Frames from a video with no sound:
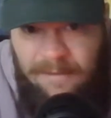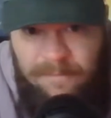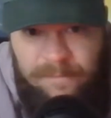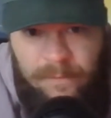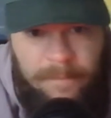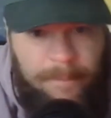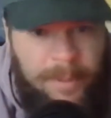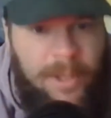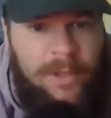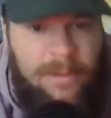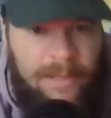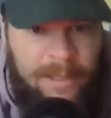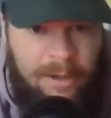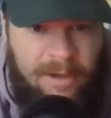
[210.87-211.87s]
for
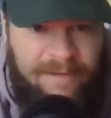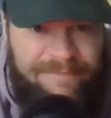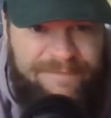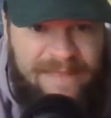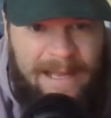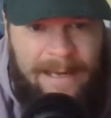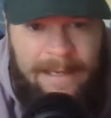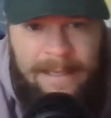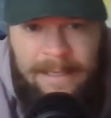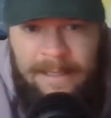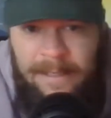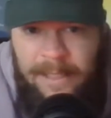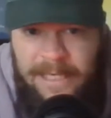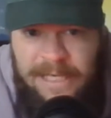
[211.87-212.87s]
pulling off that
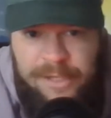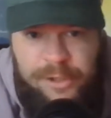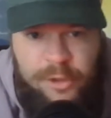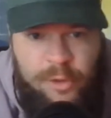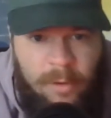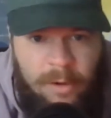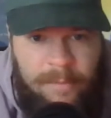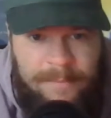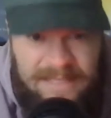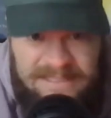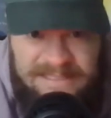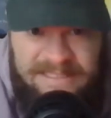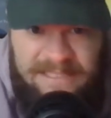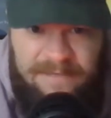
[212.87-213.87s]

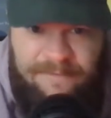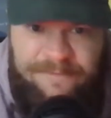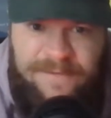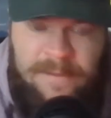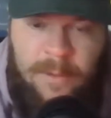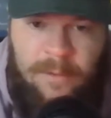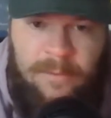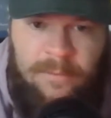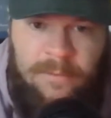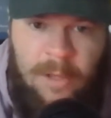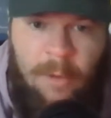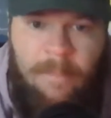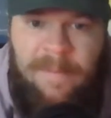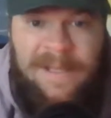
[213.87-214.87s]
enormous Teofimo
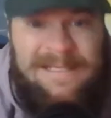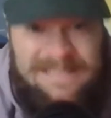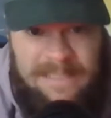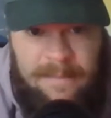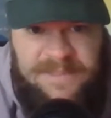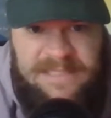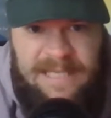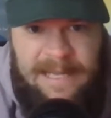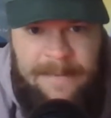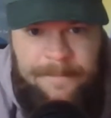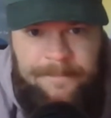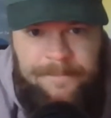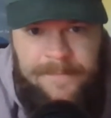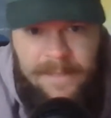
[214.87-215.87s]
Lopez
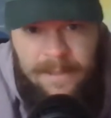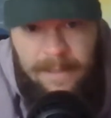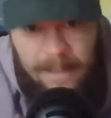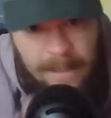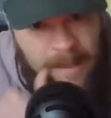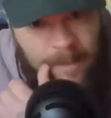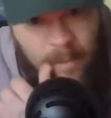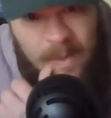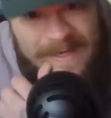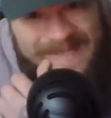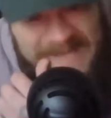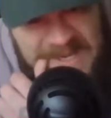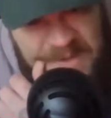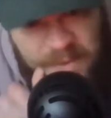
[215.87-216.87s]
upset when
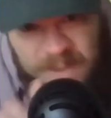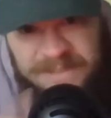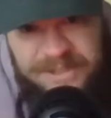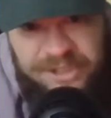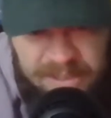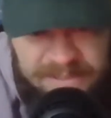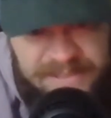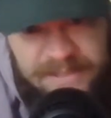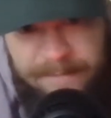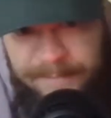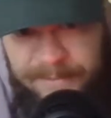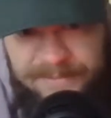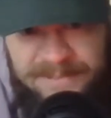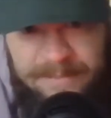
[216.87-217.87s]
he was just
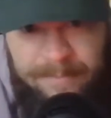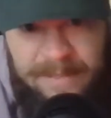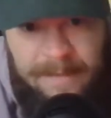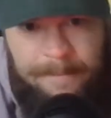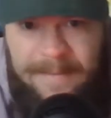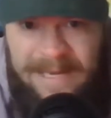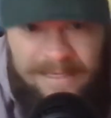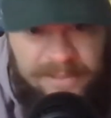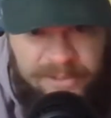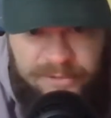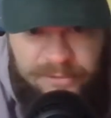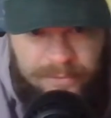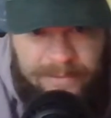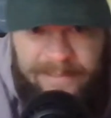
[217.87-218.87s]
supposed to be a
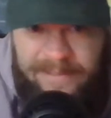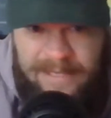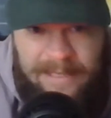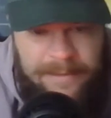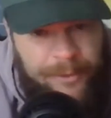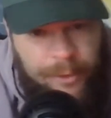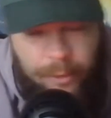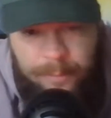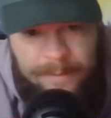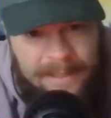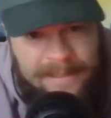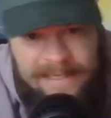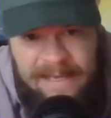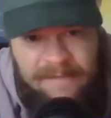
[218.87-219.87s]
mandatory that
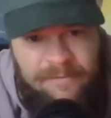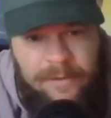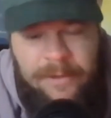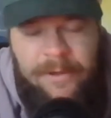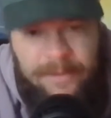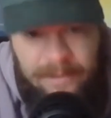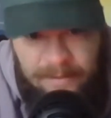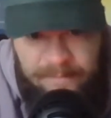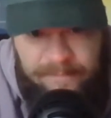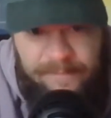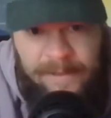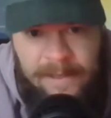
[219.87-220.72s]
nobody ever heard of.